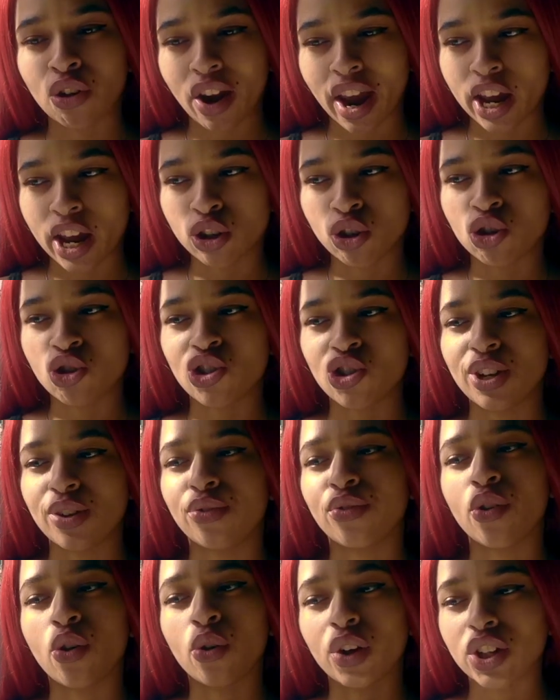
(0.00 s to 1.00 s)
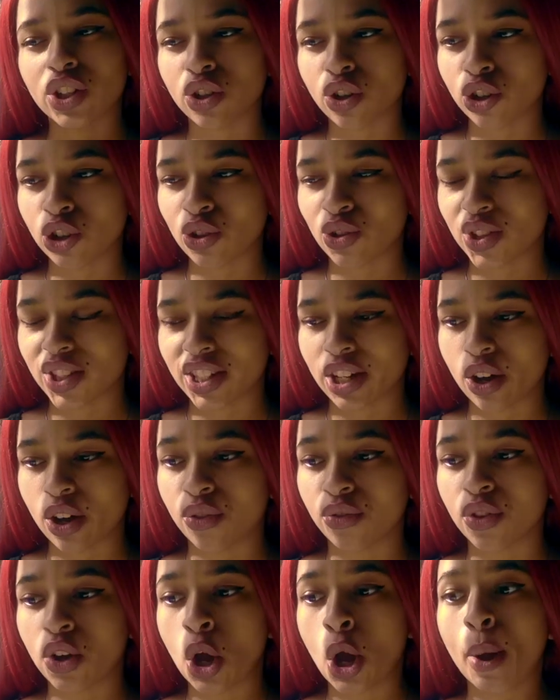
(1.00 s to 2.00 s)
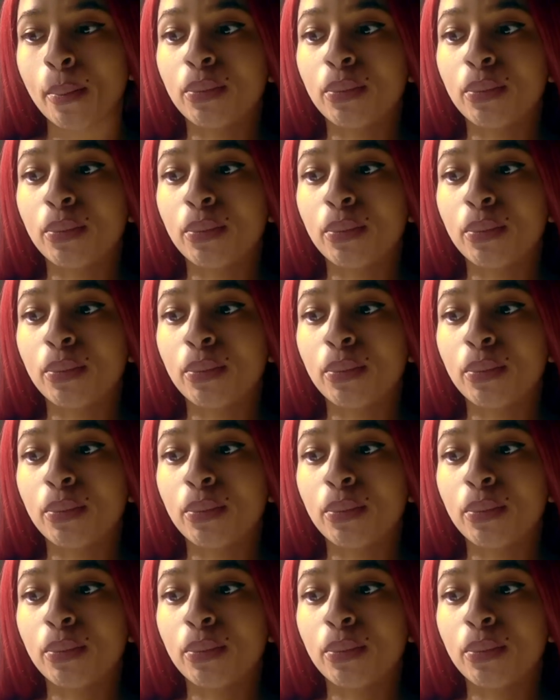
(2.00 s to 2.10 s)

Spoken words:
your energy, focus on yourself,